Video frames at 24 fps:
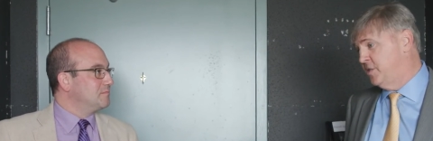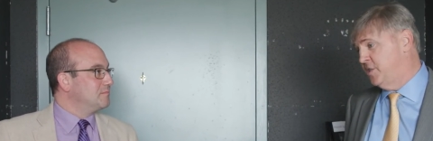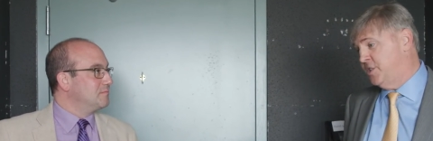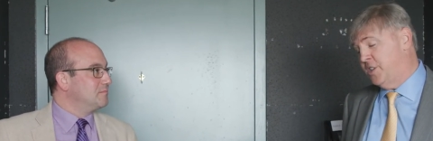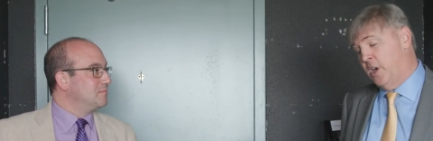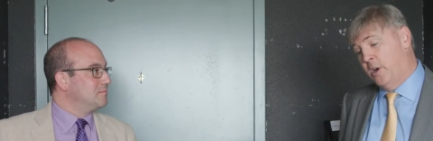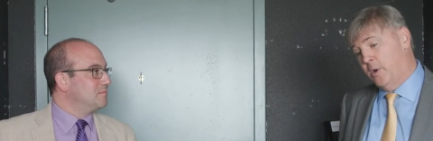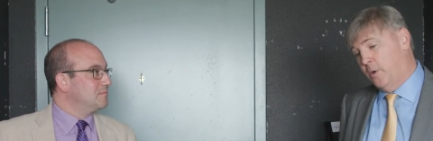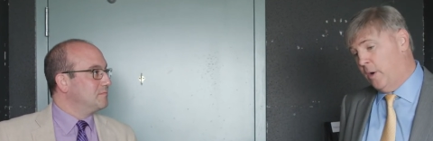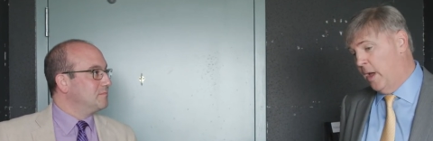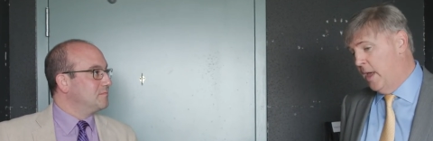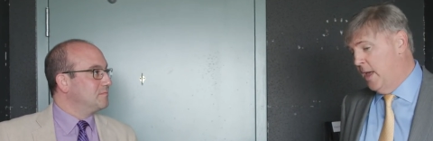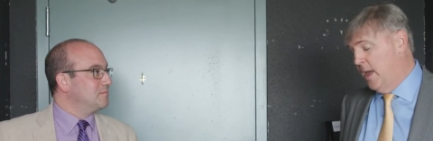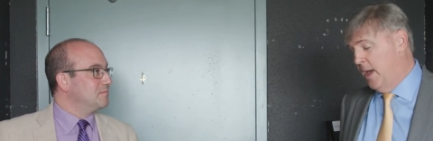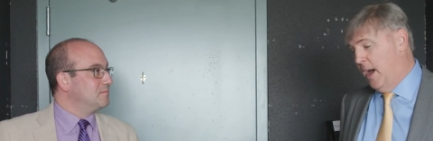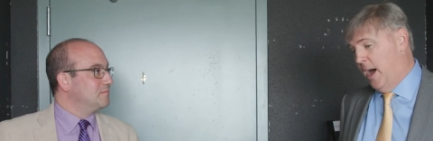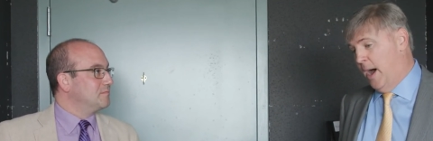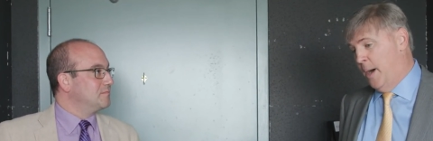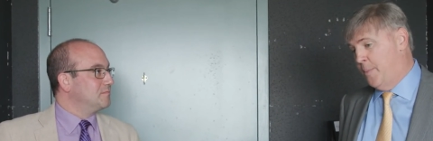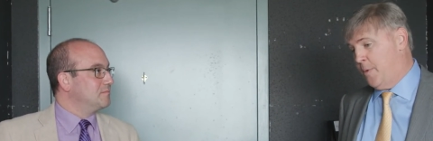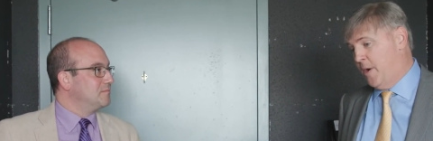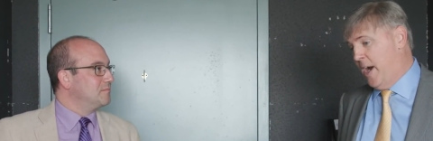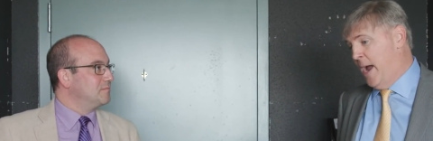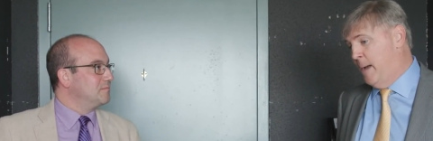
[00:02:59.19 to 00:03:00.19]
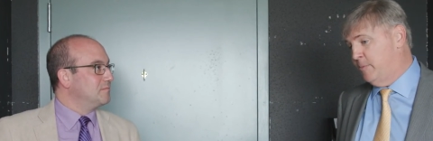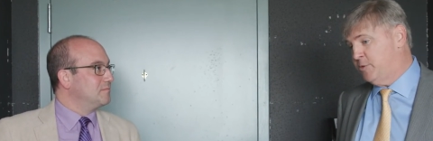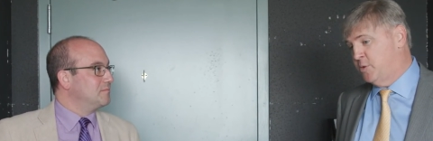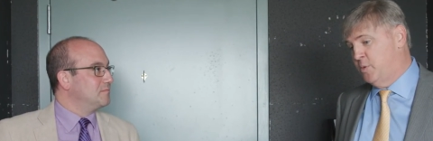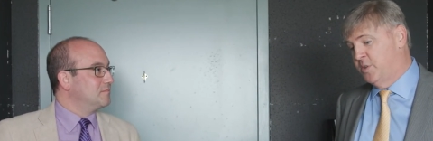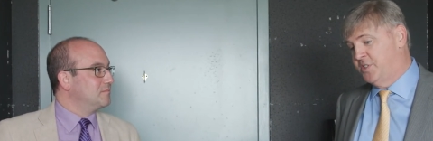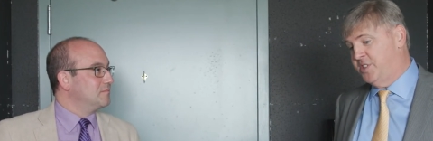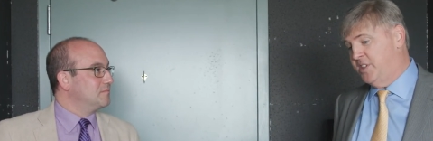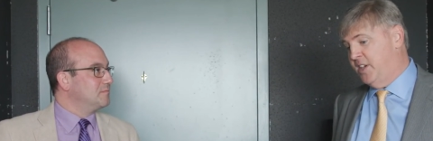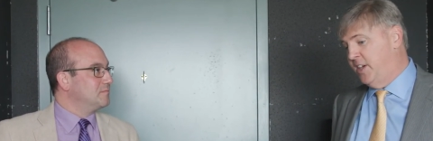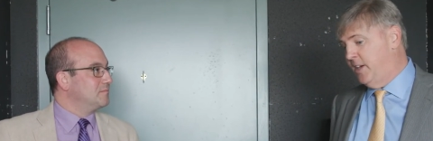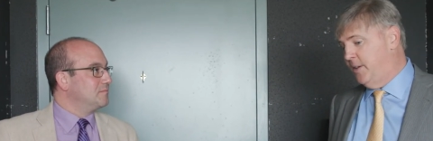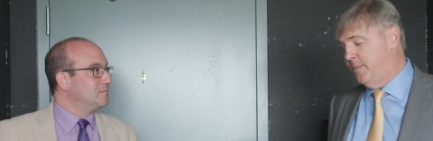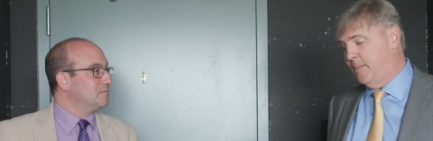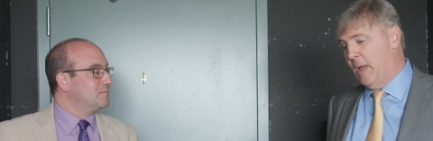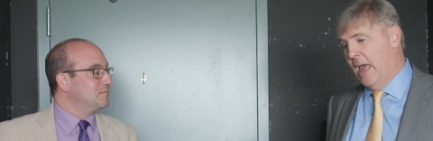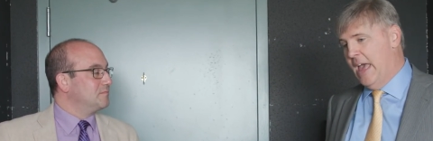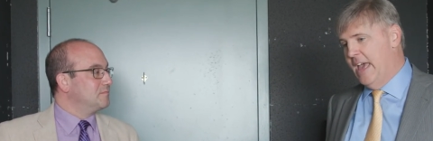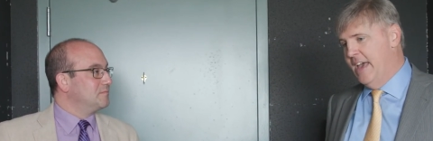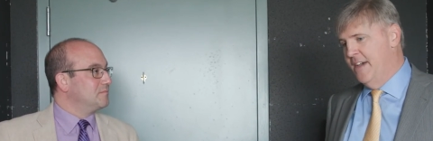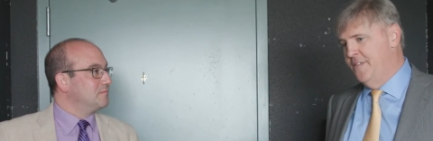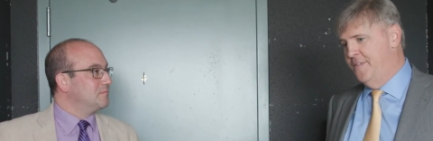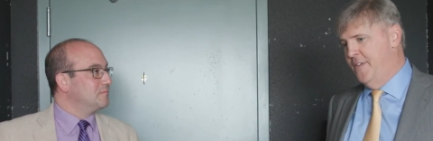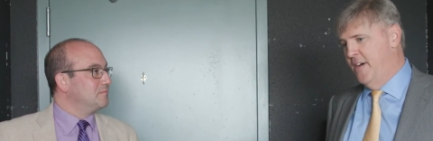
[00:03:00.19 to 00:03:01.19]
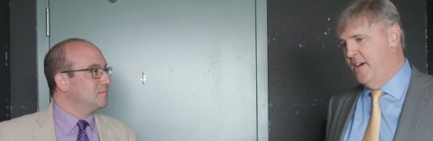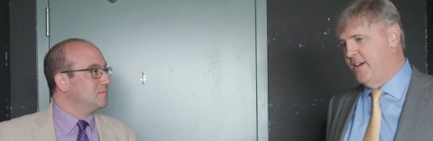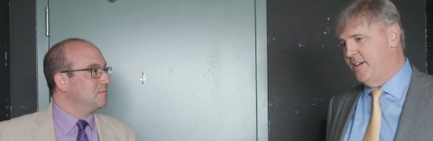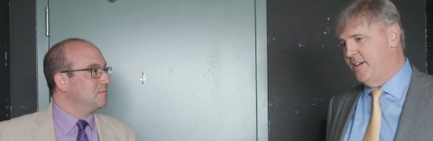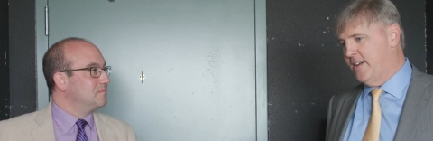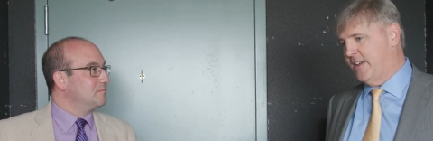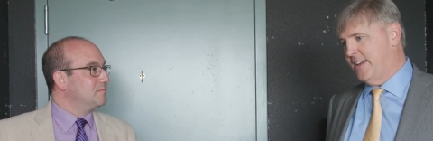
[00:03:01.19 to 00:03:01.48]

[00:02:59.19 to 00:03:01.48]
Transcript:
Speaker 1: So uh, perhaps we'll see if uh,